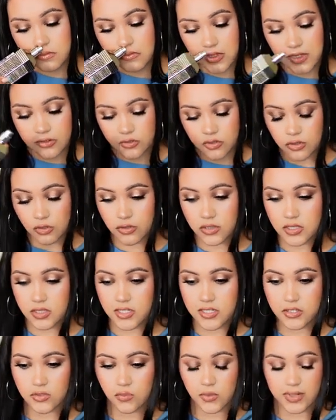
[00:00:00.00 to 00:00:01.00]
So
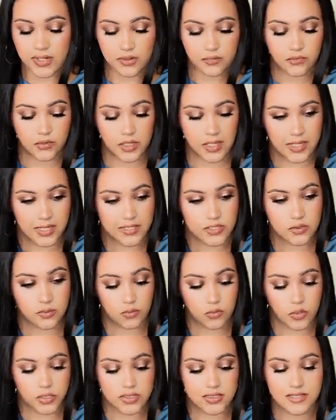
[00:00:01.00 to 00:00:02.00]
this one, I feel like it's
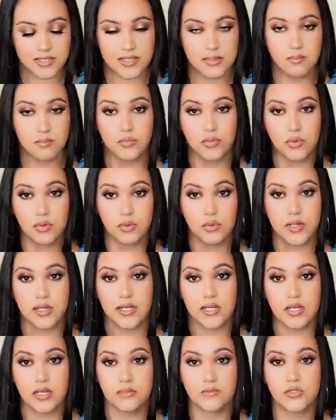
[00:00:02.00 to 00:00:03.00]
more simple when
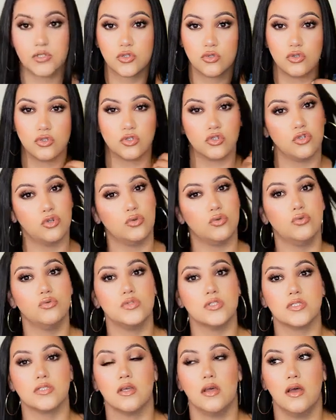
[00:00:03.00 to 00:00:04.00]
it comes to the
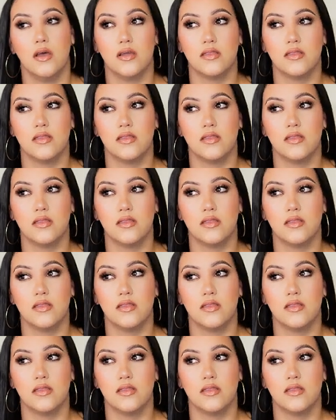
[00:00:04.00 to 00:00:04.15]
notes.